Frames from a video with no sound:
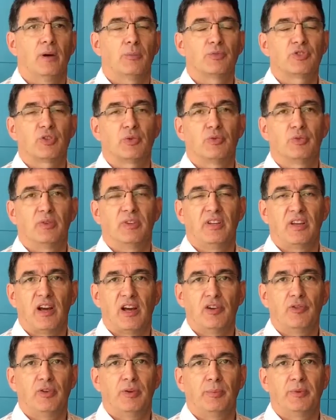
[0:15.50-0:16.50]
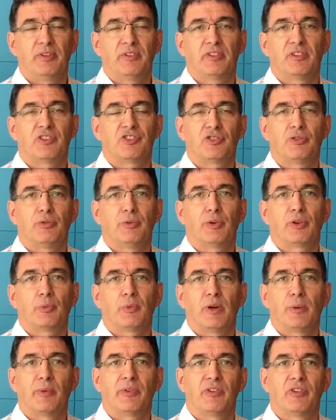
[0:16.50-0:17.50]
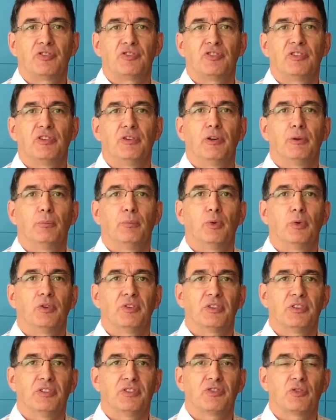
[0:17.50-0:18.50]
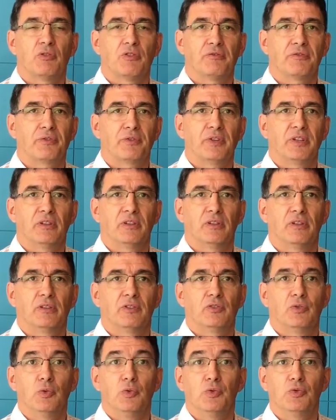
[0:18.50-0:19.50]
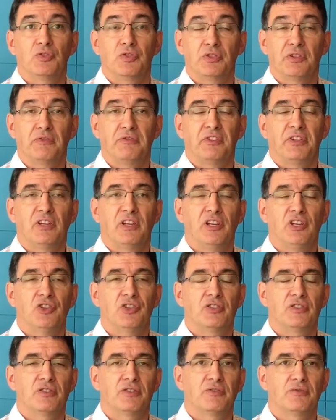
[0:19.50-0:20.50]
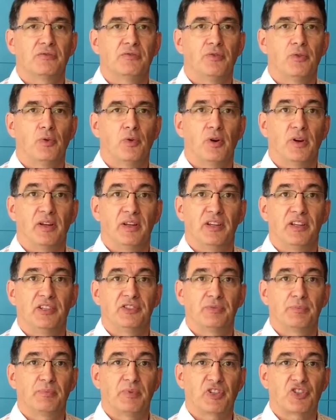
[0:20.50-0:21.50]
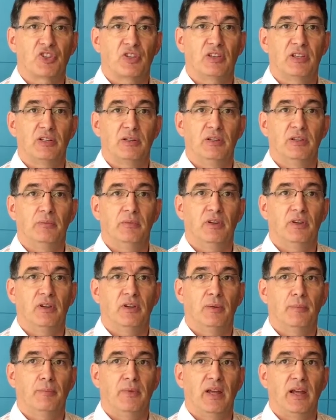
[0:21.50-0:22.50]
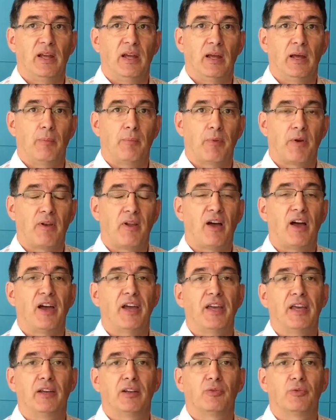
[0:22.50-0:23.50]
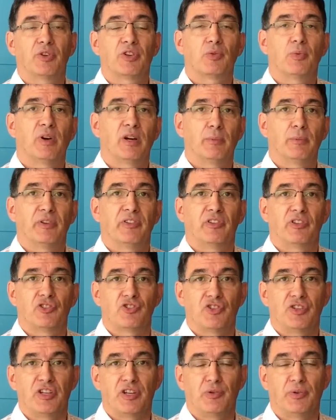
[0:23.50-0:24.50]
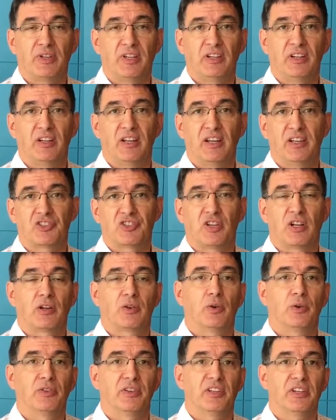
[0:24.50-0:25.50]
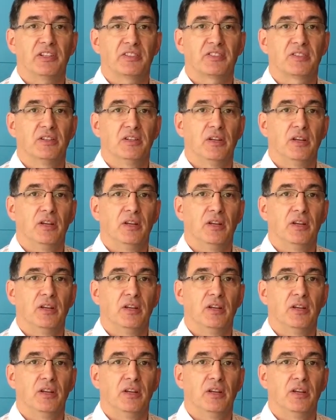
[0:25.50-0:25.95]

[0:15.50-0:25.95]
So the IREB, International Requirements Engineering Board, is offering 2 certifications for especially applying requirements engineering in an agile context.